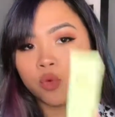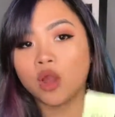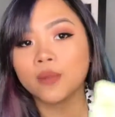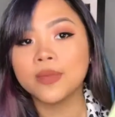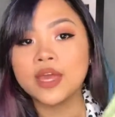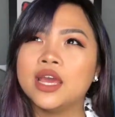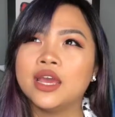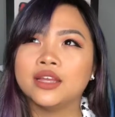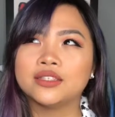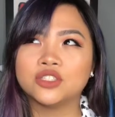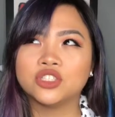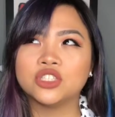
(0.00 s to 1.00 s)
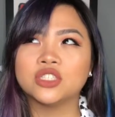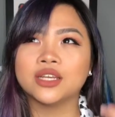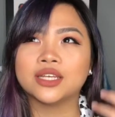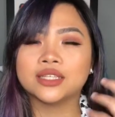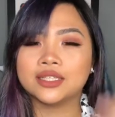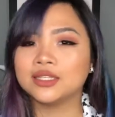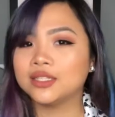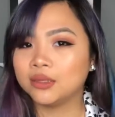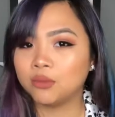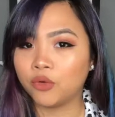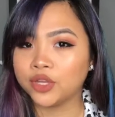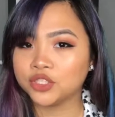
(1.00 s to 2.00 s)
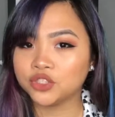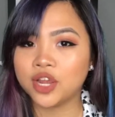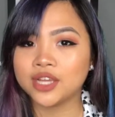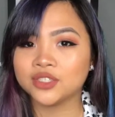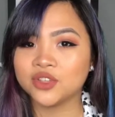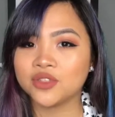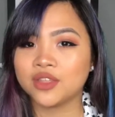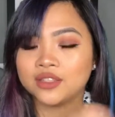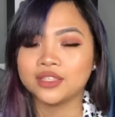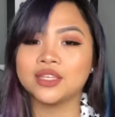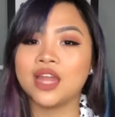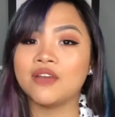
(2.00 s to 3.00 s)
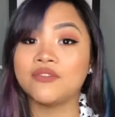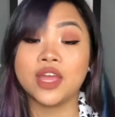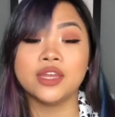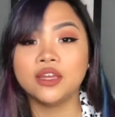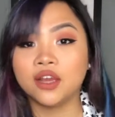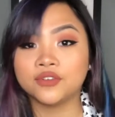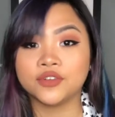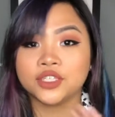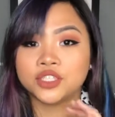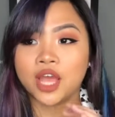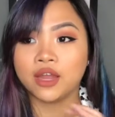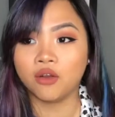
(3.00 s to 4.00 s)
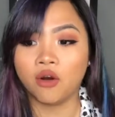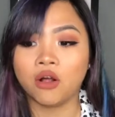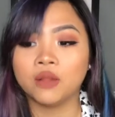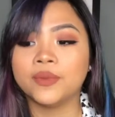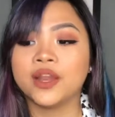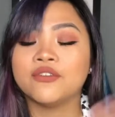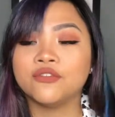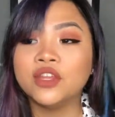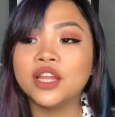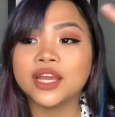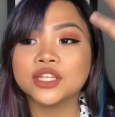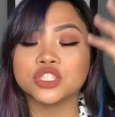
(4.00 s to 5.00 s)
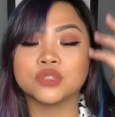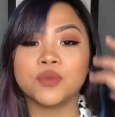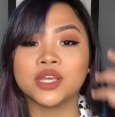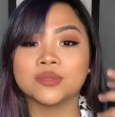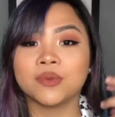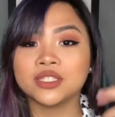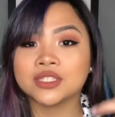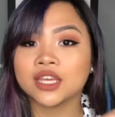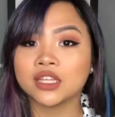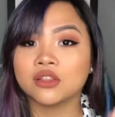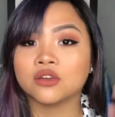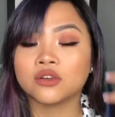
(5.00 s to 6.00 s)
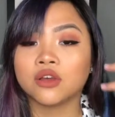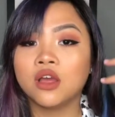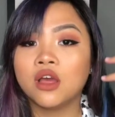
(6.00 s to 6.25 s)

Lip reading: Warm. It's just like a tinted moisturizer that doesn't have any coverage at all, but I feel like it just makes my skin look